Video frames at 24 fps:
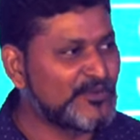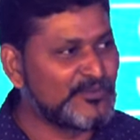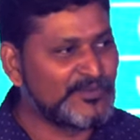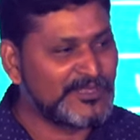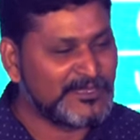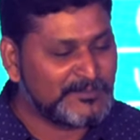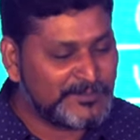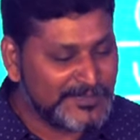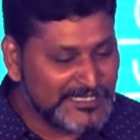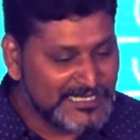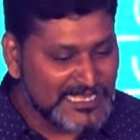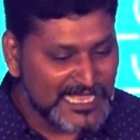
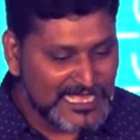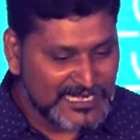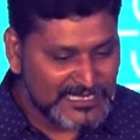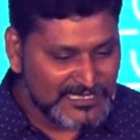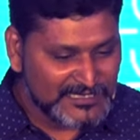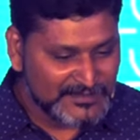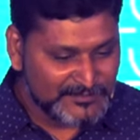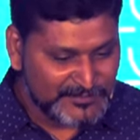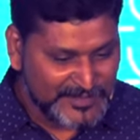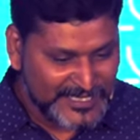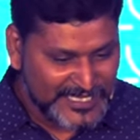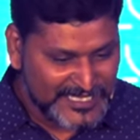Your will be
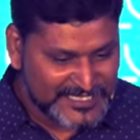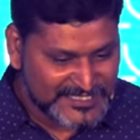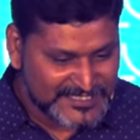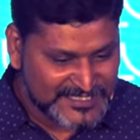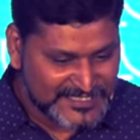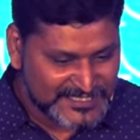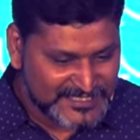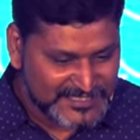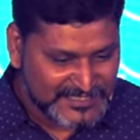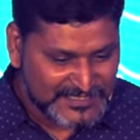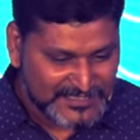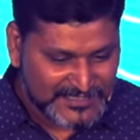done
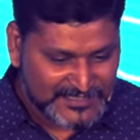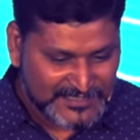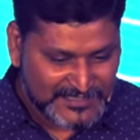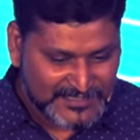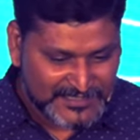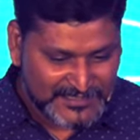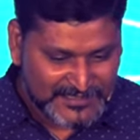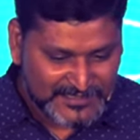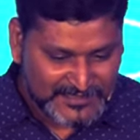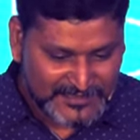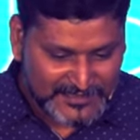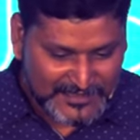
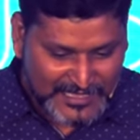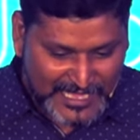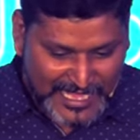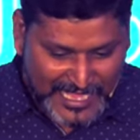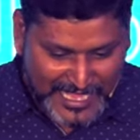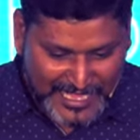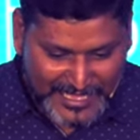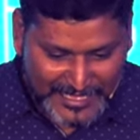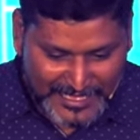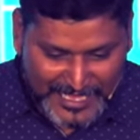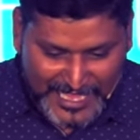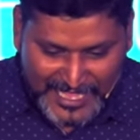means
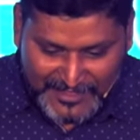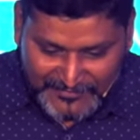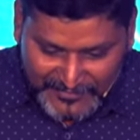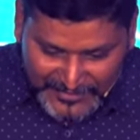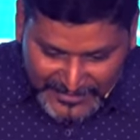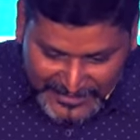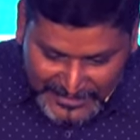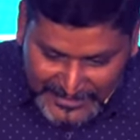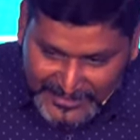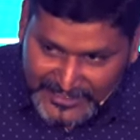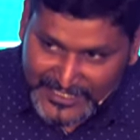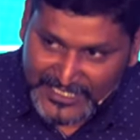I
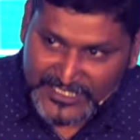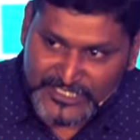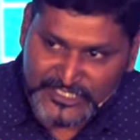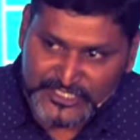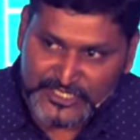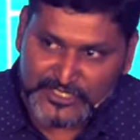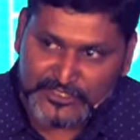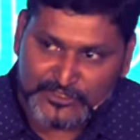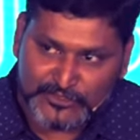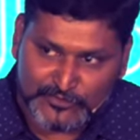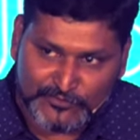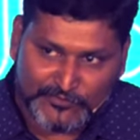have an
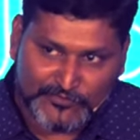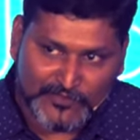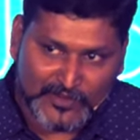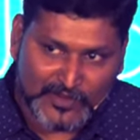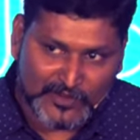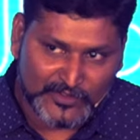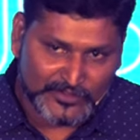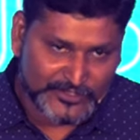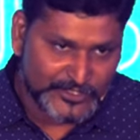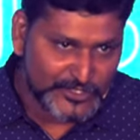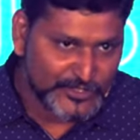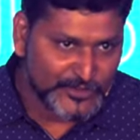intention to
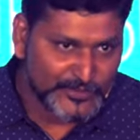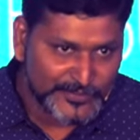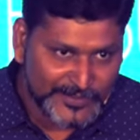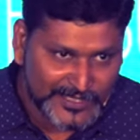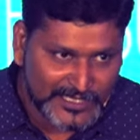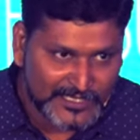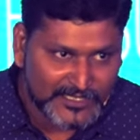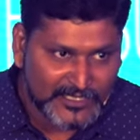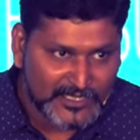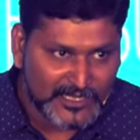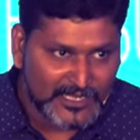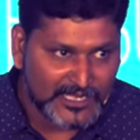follow
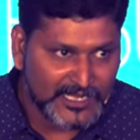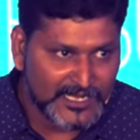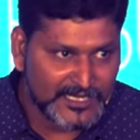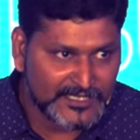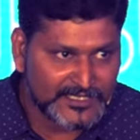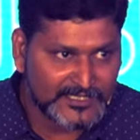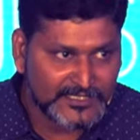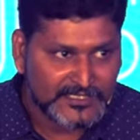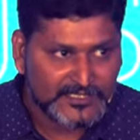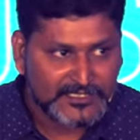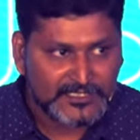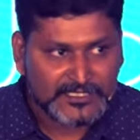your will,
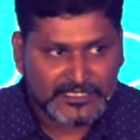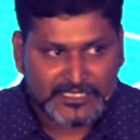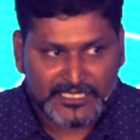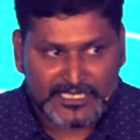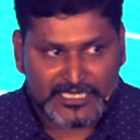God,